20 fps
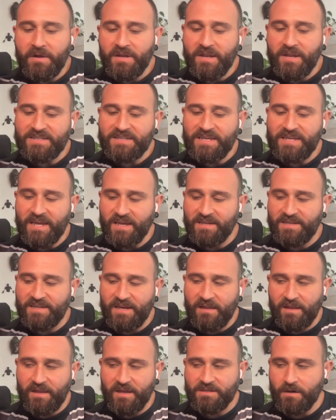But
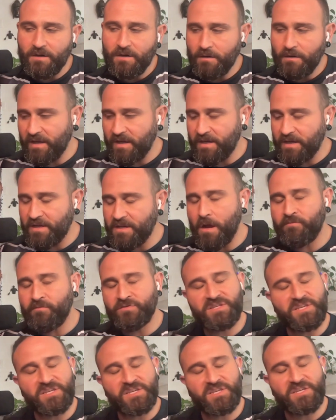psychedelics are like
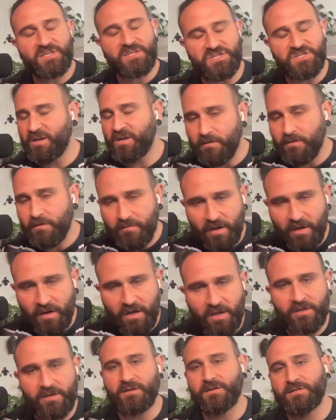novelty
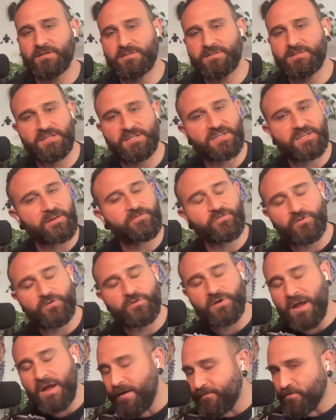generators. It's like
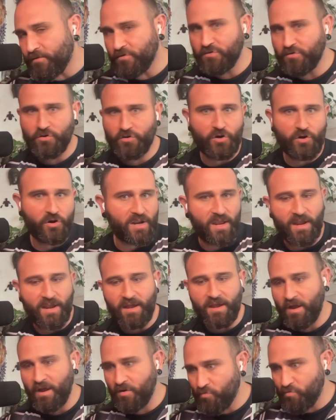forever
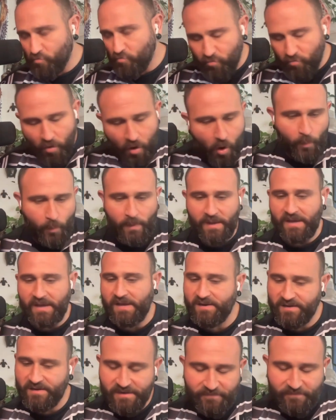learning and
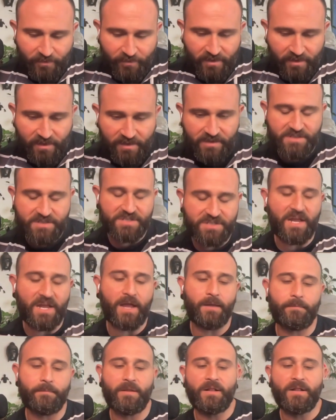growing and different in its
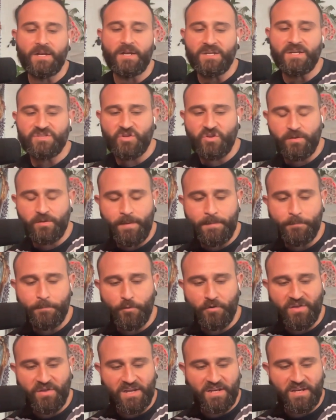time. So the
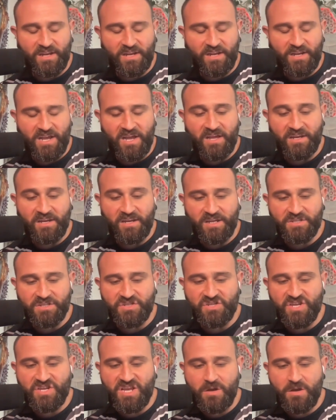people with ADD,
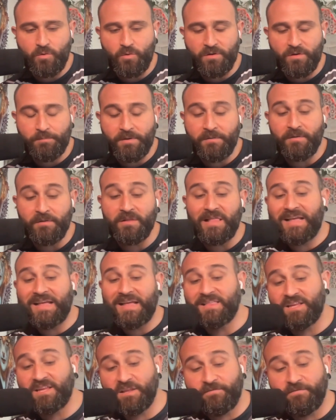ADHD would have been
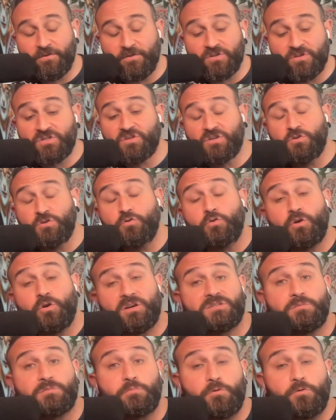likely the first to new
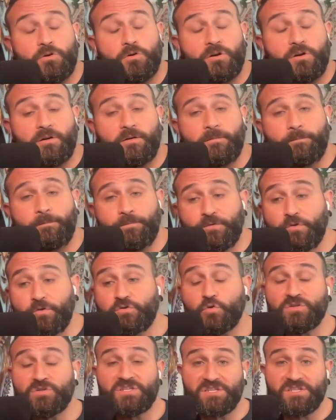explore
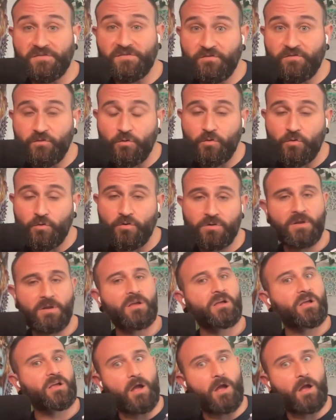new sources of food,